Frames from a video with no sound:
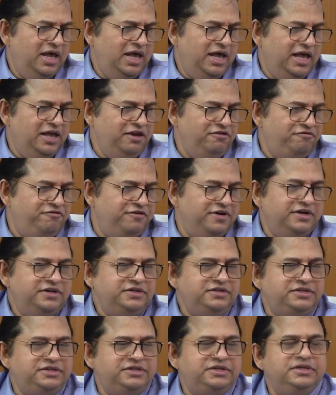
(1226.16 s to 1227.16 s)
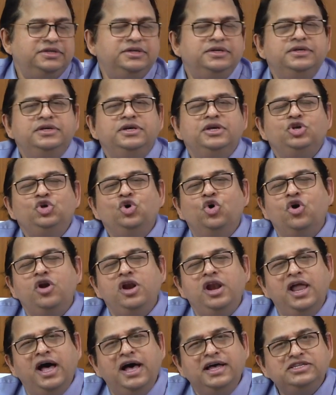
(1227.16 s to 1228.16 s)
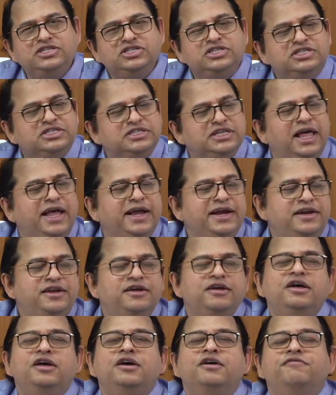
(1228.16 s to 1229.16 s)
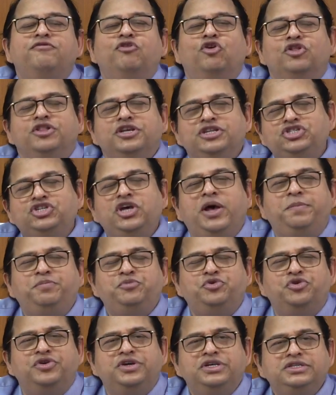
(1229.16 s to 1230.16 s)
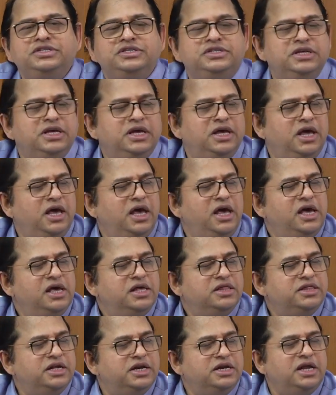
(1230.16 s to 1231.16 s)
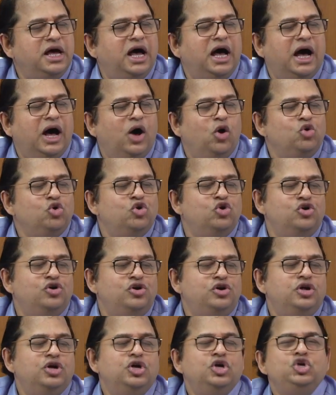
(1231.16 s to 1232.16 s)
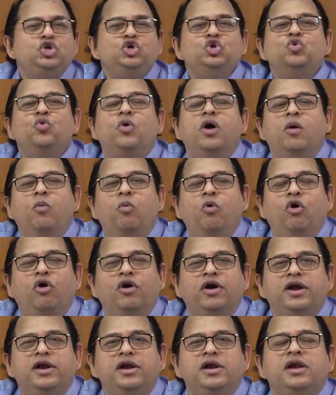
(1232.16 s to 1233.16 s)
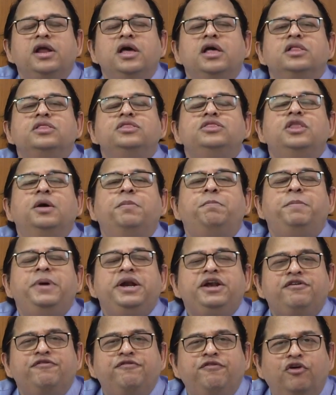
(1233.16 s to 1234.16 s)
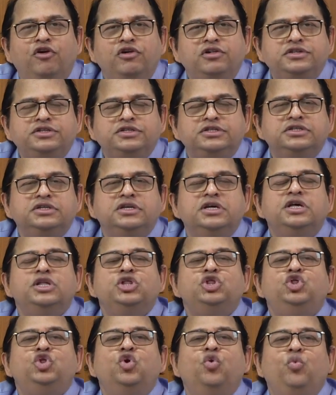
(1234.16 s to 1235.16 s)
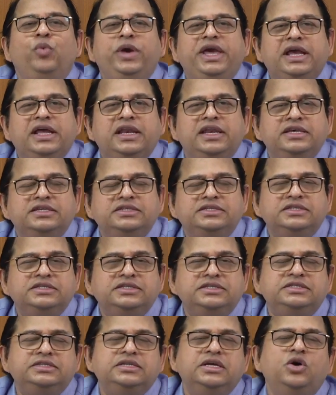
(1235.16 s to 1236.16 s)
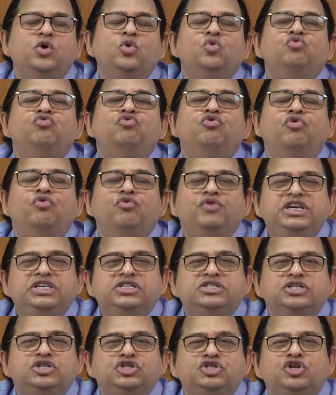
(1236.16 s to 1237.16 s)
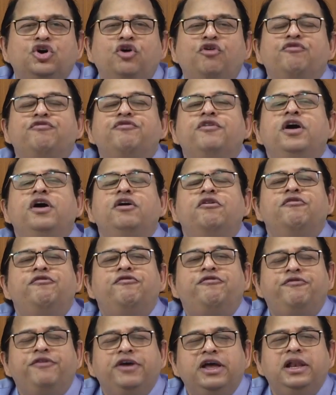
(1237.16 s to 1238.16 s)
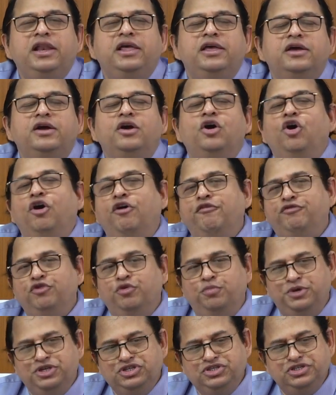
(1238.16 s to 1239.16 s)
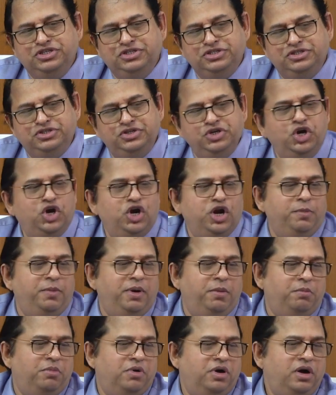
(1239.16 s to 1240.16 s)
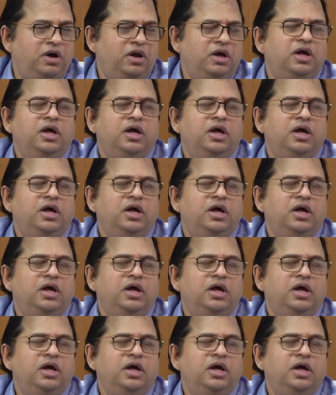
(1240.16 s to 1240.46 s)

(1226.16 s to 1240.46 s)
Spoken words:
And friends, your last slide for the chapter is that how could you avoid the pitfalls, the weaknesses, the reasons of failure of your business. Remember,